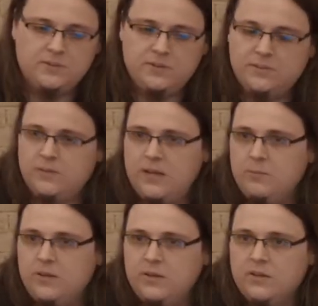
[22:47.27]
it can
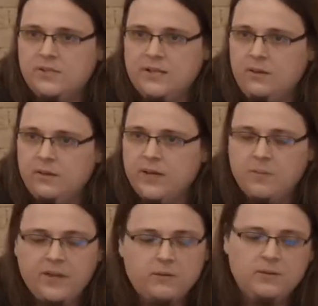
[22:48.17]
be a standalone
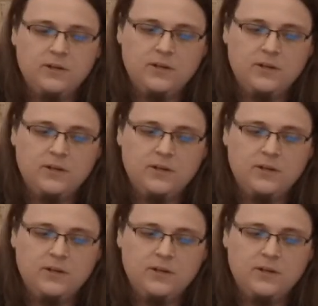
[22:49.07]
game now.